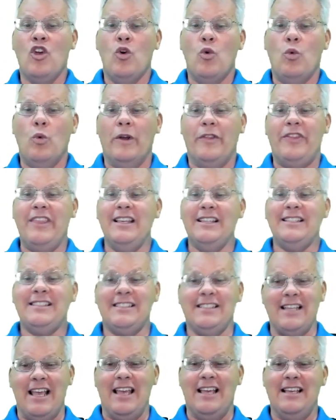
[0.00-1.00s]
What this
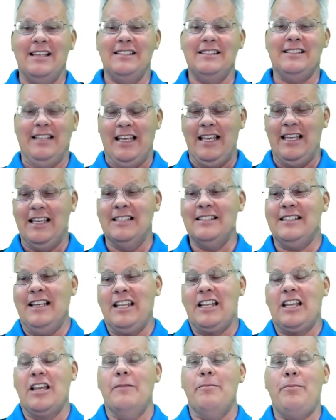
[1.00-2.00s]
says is
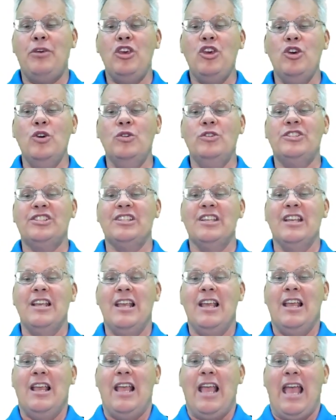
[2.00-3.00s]
it computes
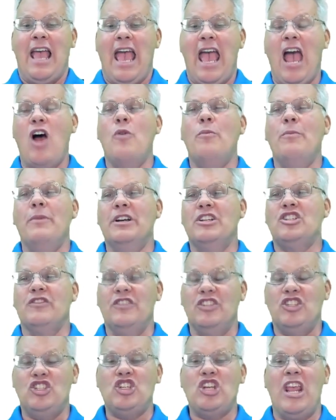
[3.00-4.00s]
how much of
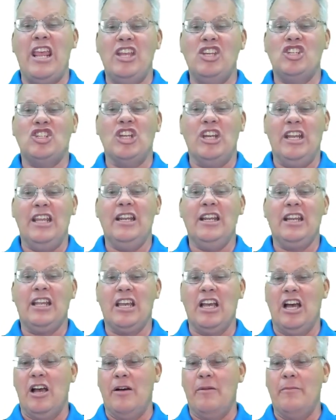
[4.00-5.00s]
a change in
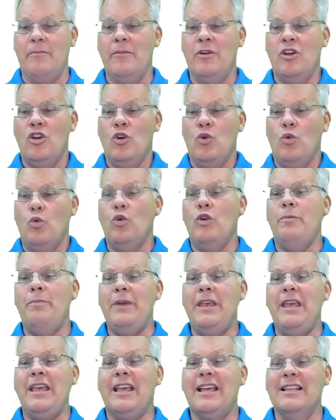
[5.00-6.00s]
income would
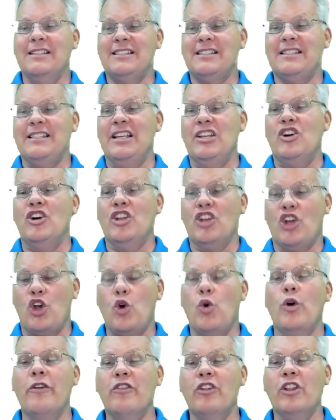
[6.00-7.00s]
be considered
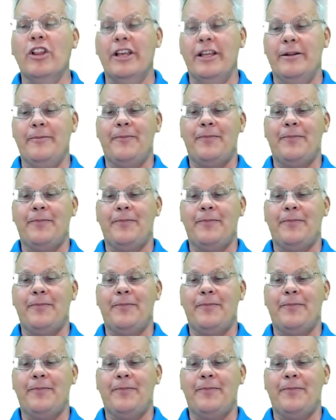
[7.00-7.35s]
equivalent.